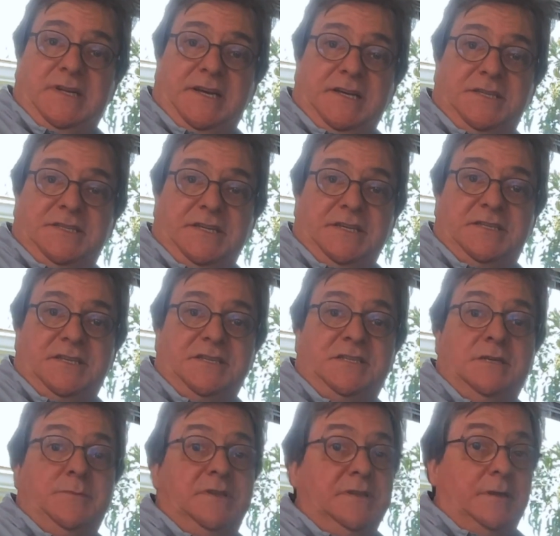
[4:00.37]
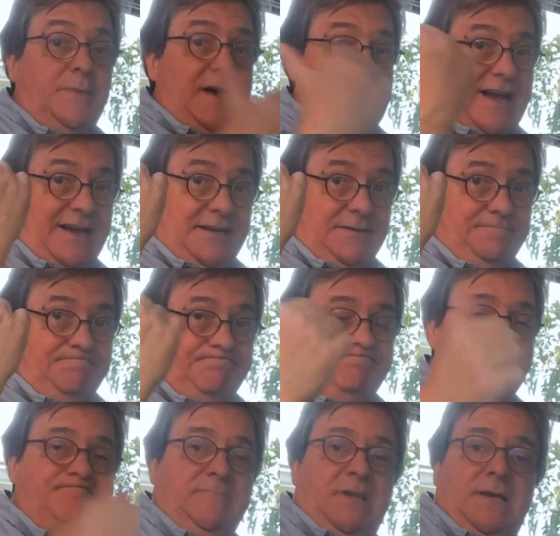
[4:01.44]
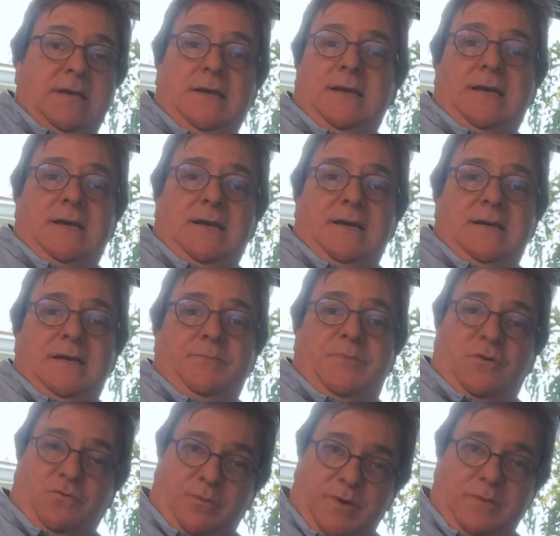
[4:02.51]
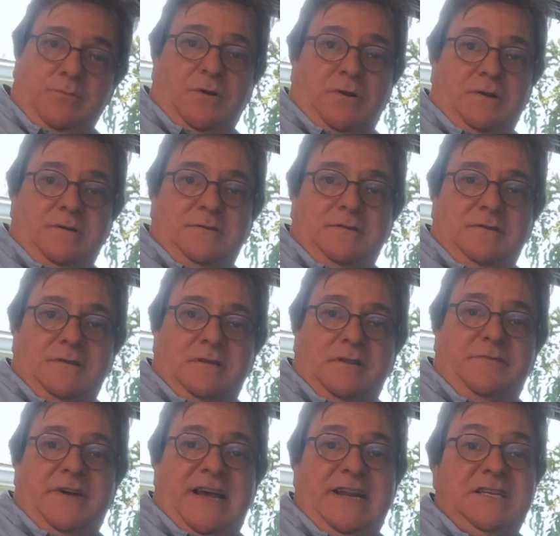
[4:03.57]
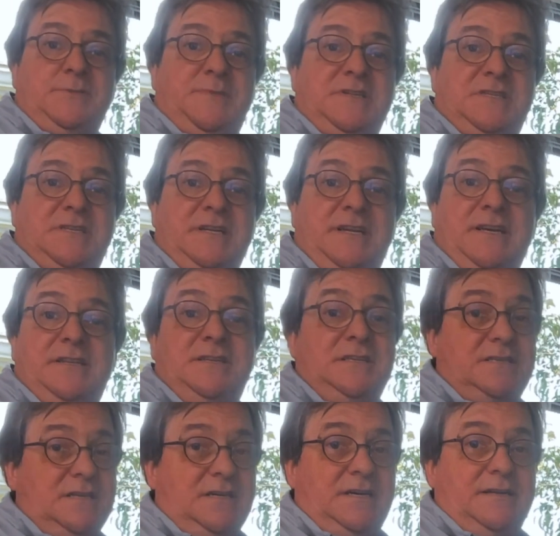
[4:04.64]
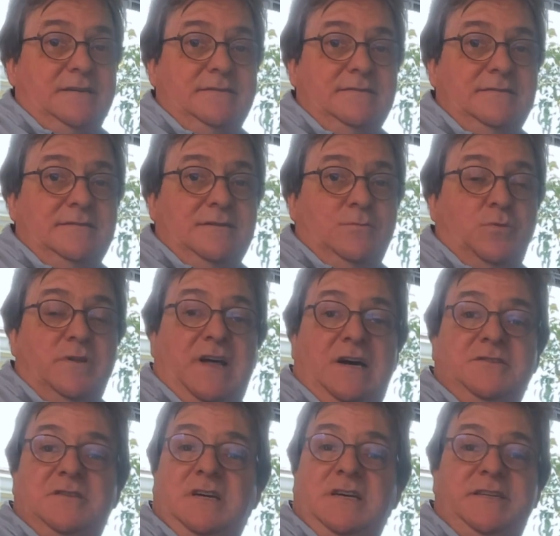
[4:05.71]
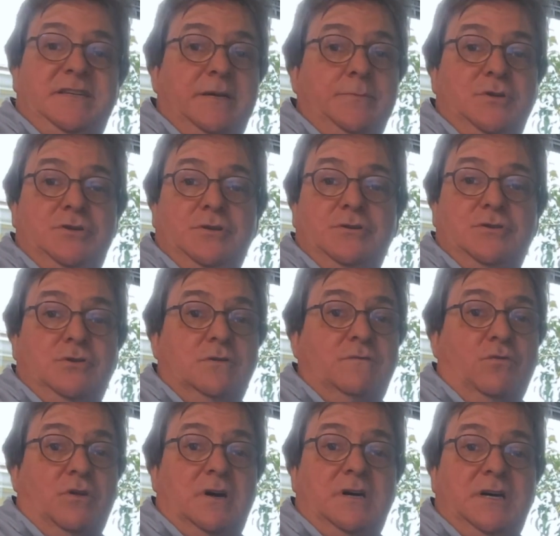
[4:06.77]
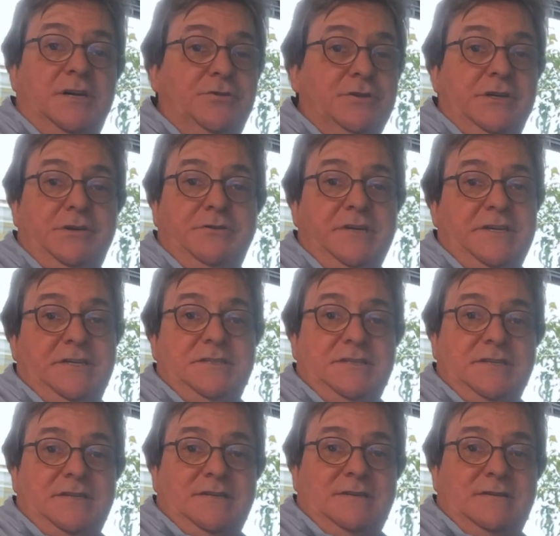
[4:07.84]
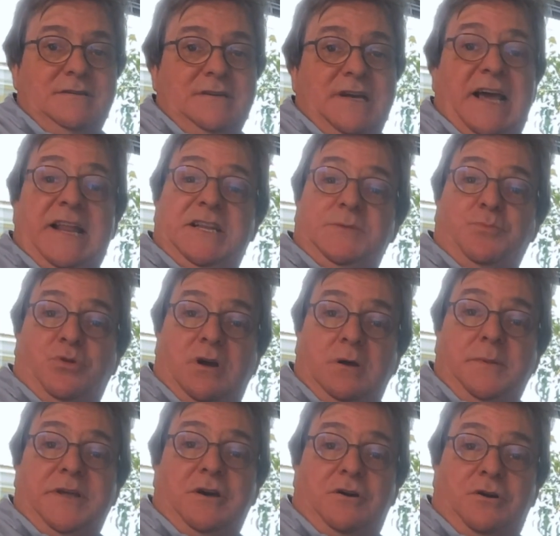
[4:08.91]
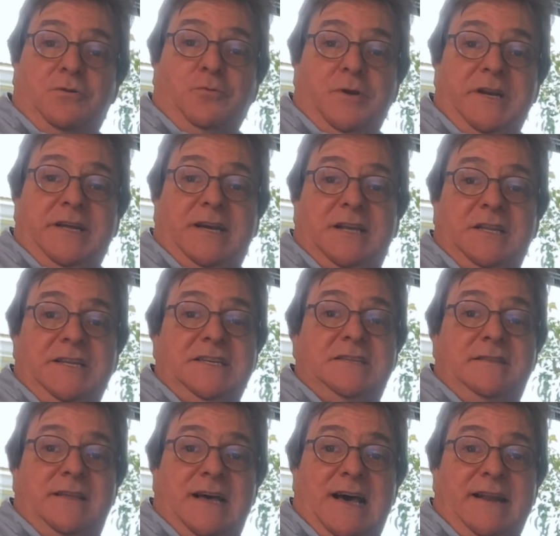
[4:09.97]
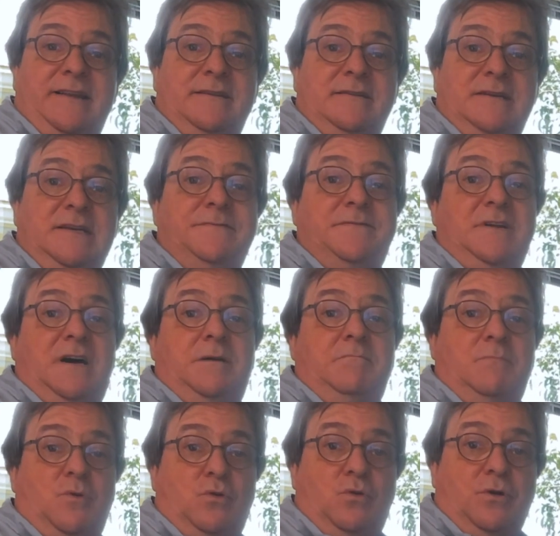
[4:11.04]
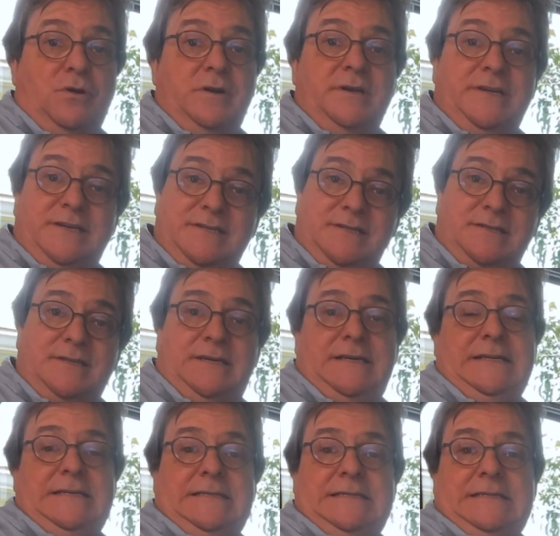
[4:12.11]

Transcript: AC system in the back. But remember, the van has been sitting in the sun with outside temperatures over 100 degrees, and is probably already at least that, if not more, inside.